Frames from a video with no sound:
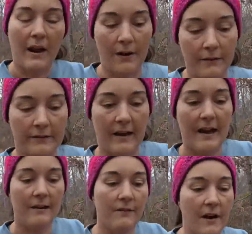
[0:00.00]
outside
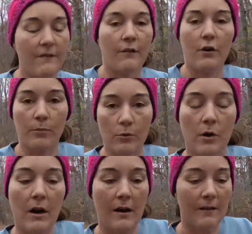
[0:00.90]
of that vertebral
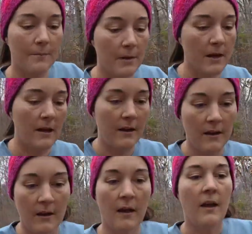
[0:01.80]
column,
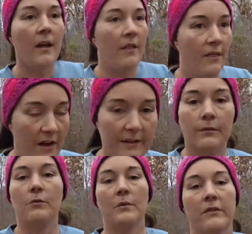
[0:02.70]
that's
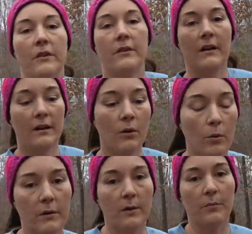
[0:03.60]
when we start getting
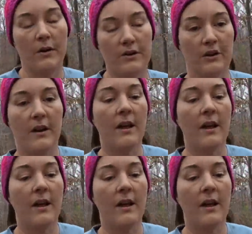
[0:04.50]
cord compression.